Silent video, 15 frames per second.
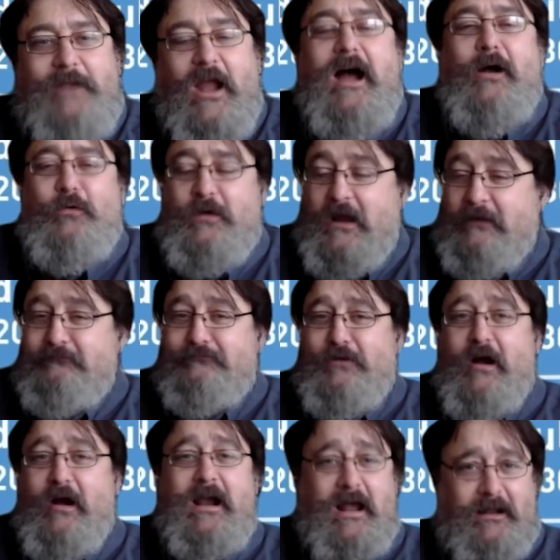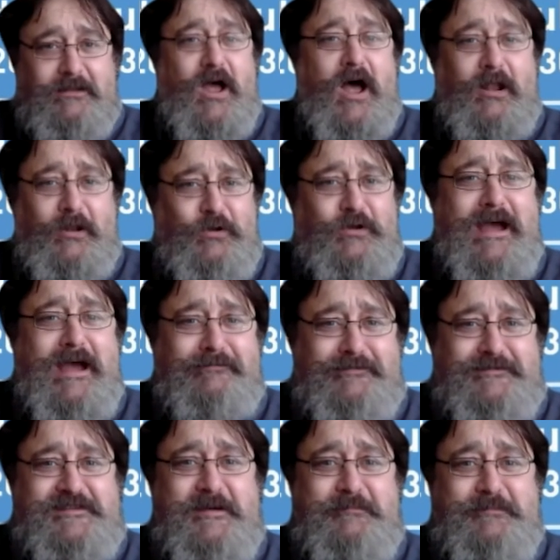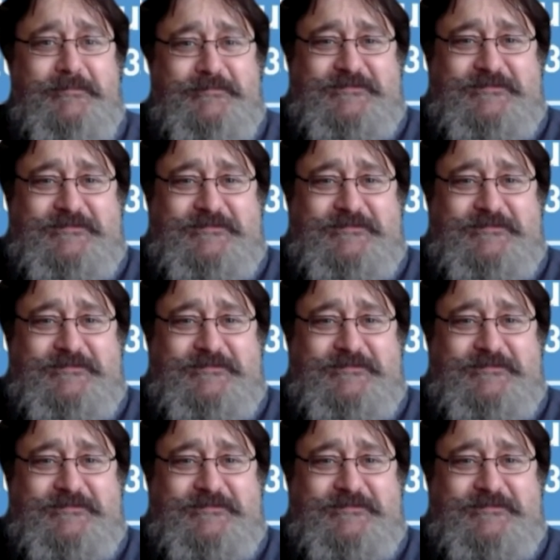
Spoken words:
Okay. All right. I'll look out for some.